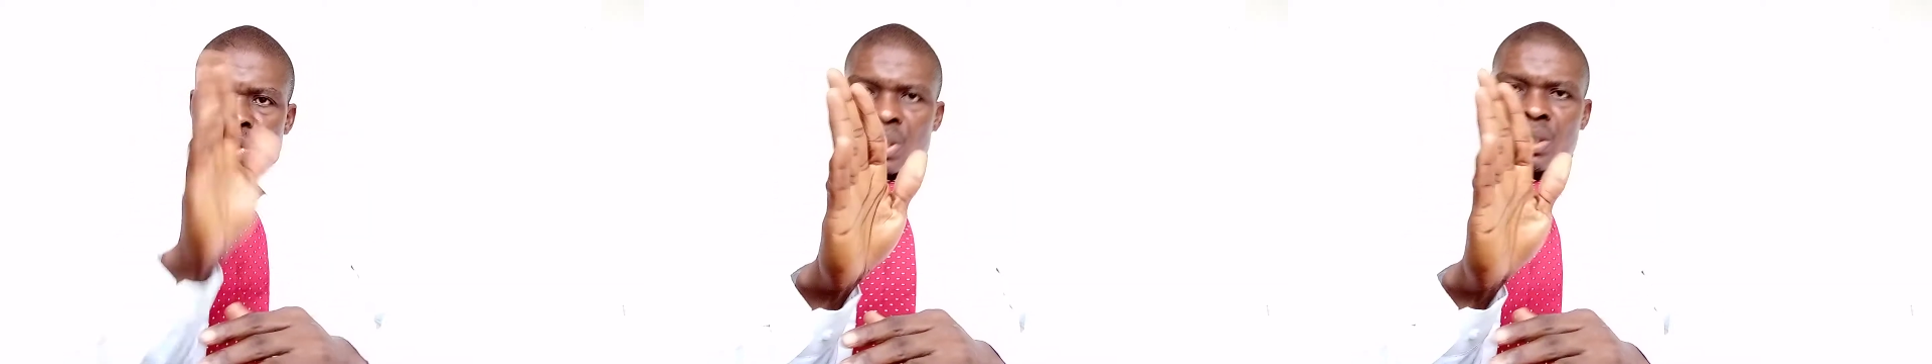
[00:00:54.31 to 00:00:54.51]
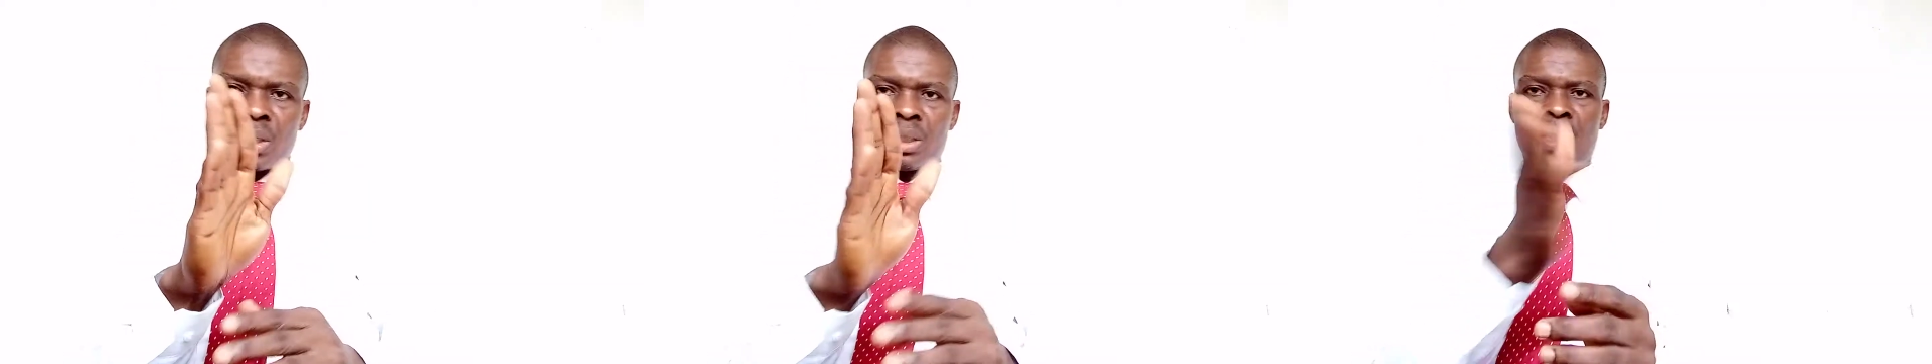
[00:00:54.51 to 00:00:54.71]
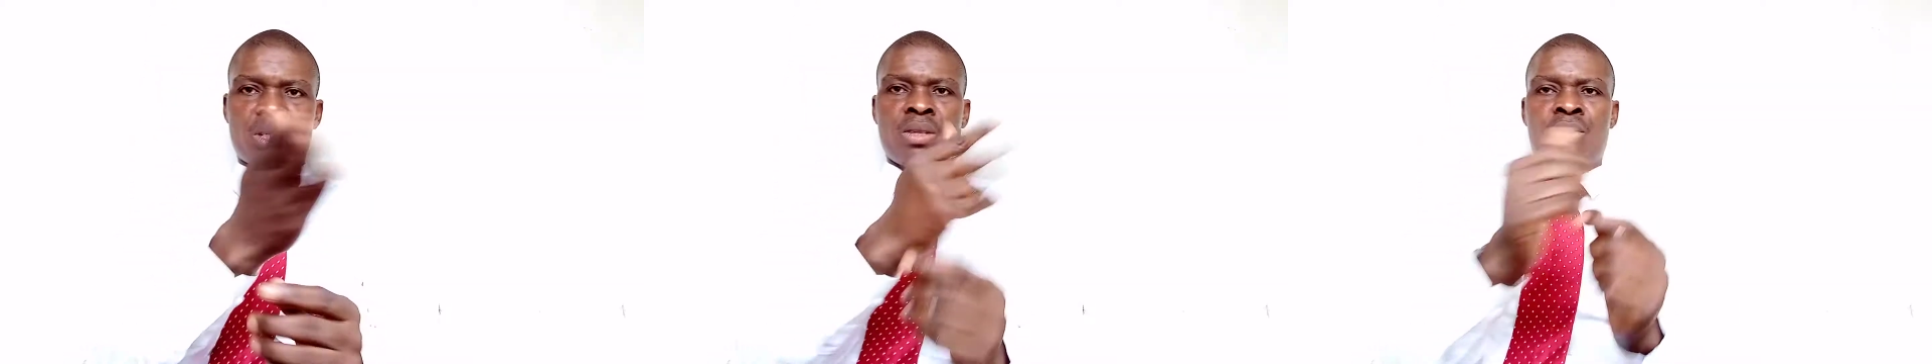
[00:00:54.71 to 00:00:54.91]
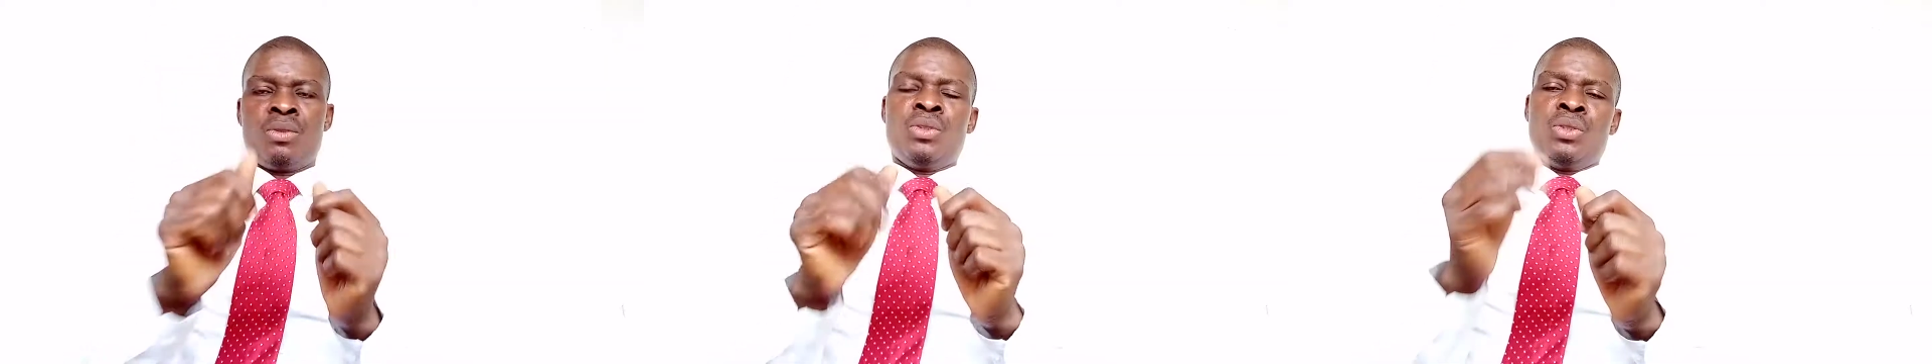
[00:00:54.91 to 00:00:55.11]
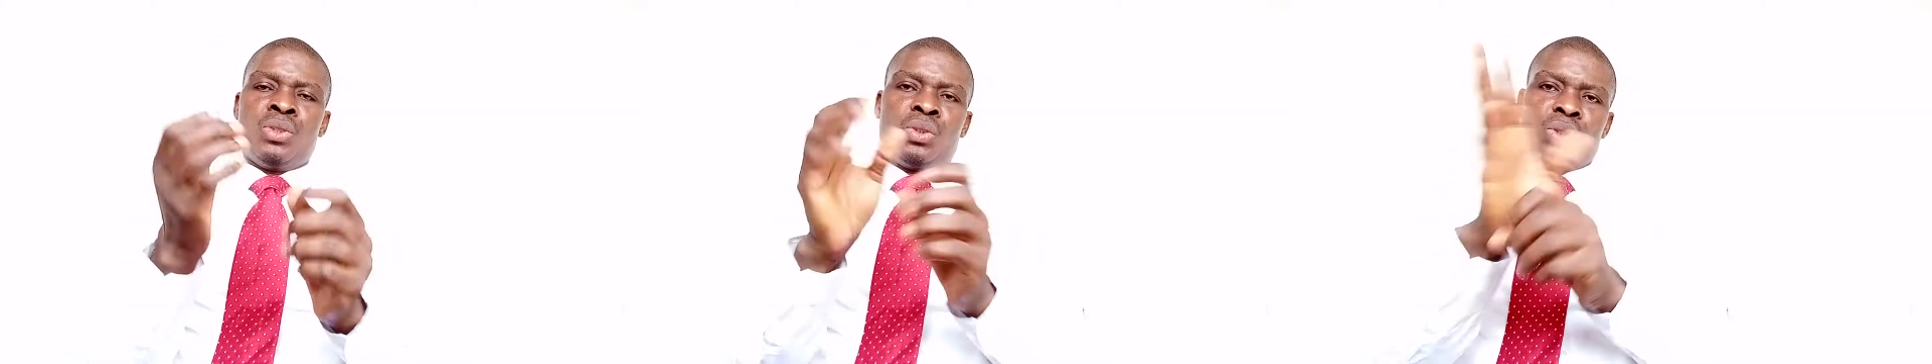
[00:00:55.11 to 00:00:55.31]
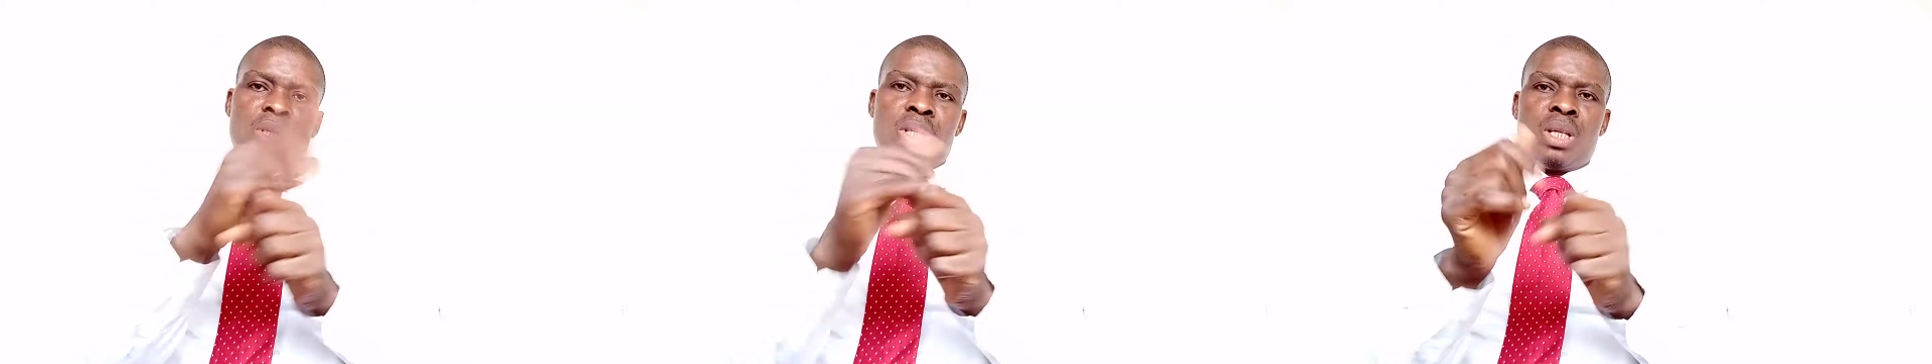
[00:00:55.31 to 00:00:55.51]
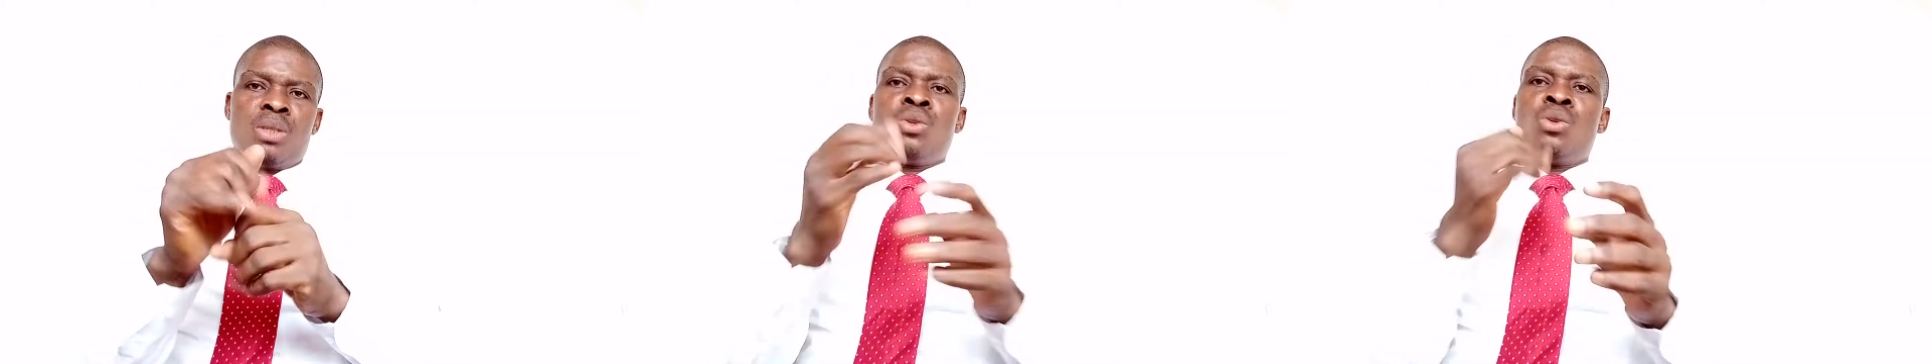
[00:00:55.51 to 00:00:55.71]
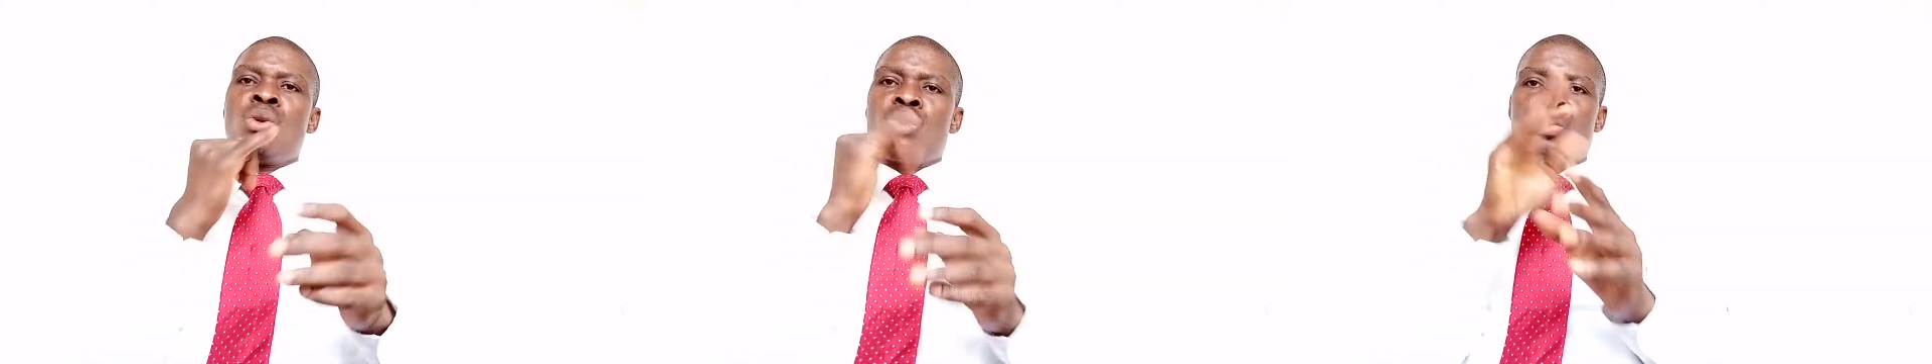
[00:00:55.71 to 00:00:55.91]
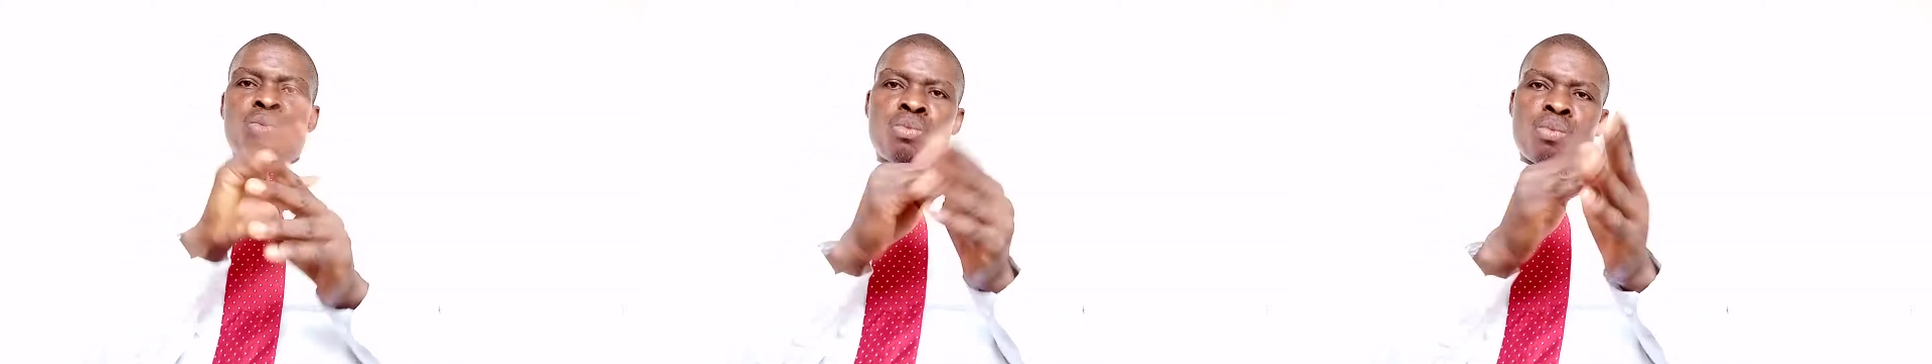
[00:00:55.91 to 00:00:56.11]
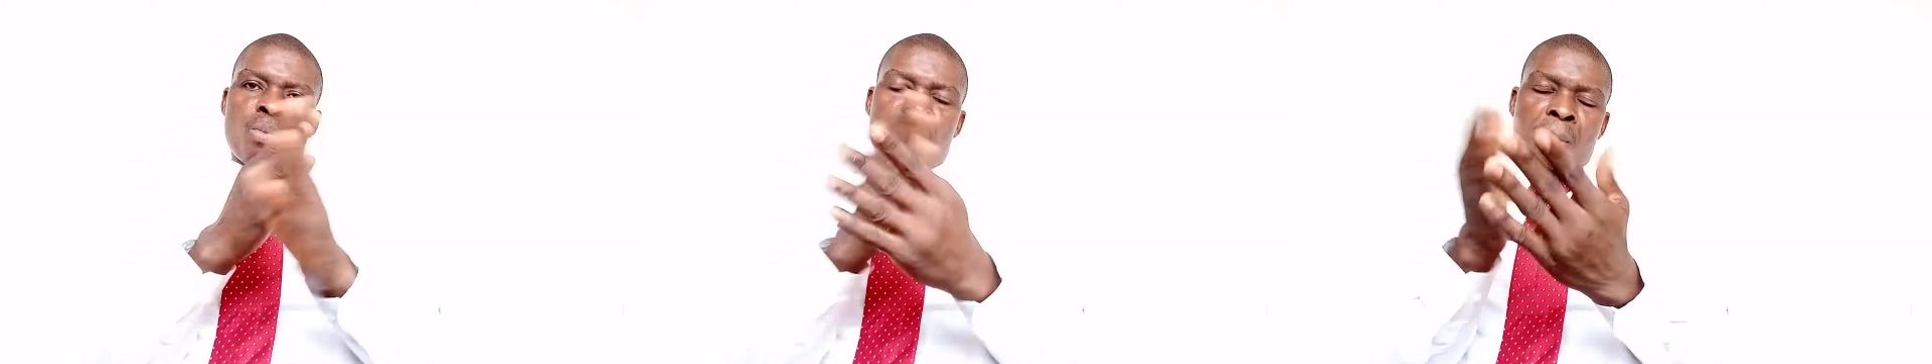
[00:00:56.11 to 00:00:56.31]
and not be an
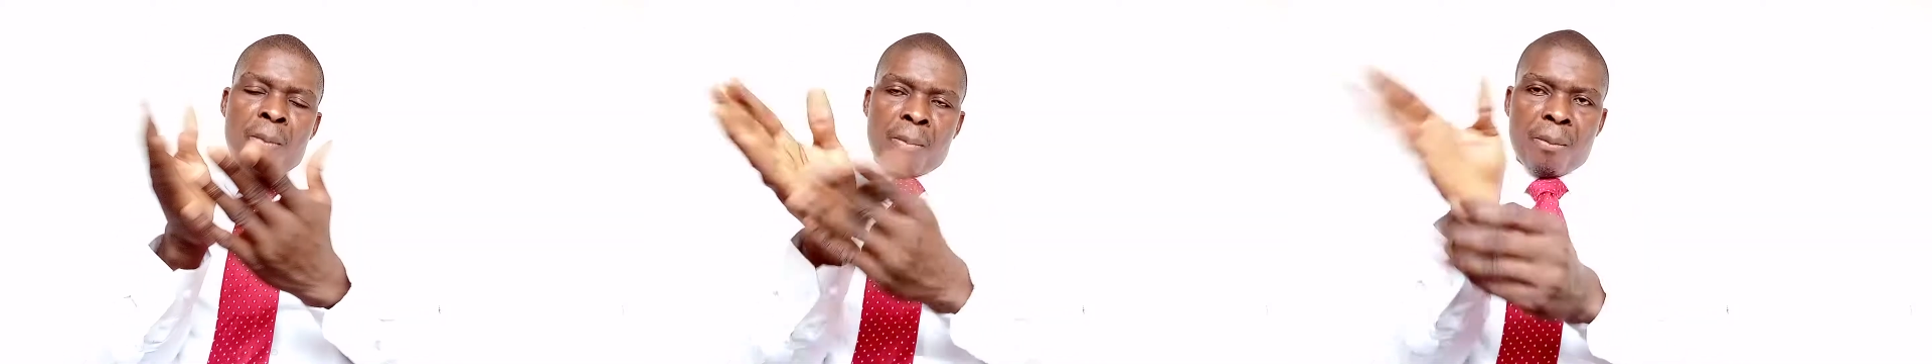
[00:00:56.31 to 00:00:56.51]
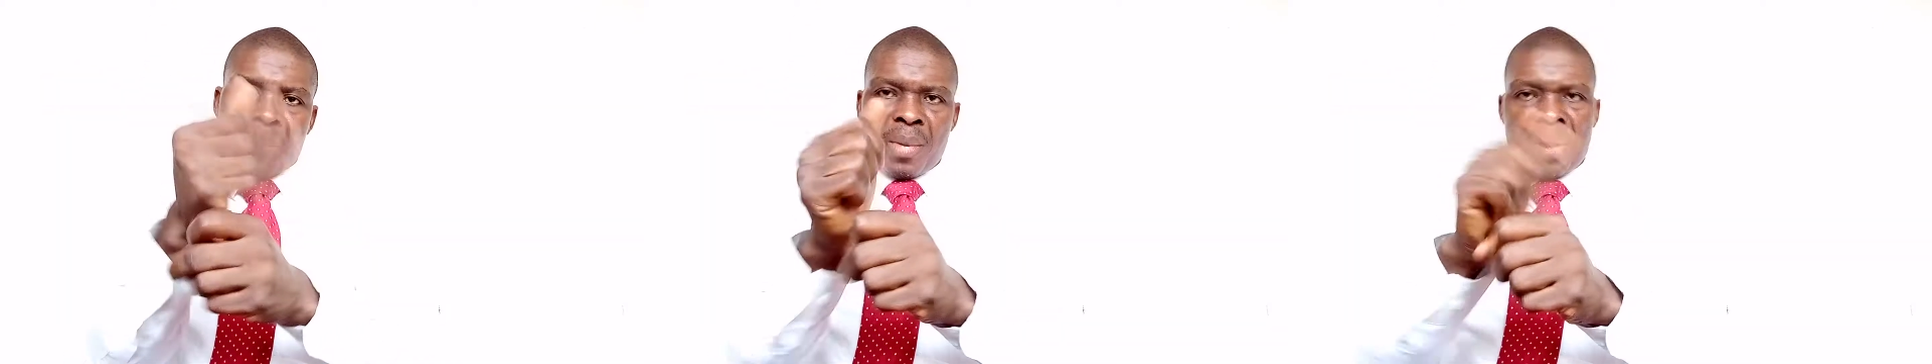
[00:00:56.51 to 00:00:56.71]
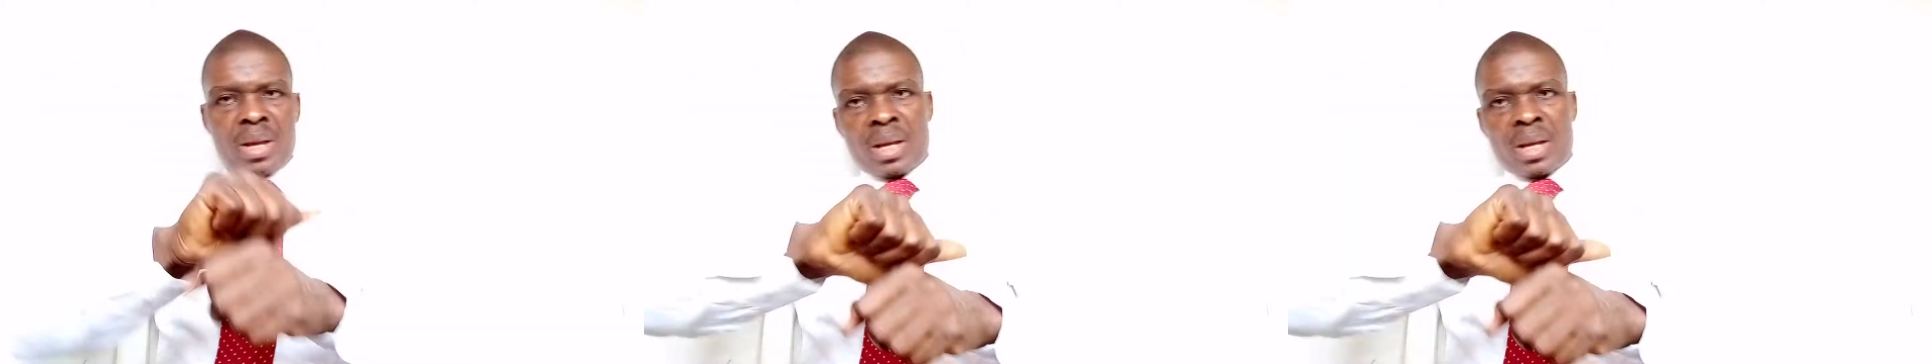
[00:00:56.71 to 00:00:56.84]
unorganized mess.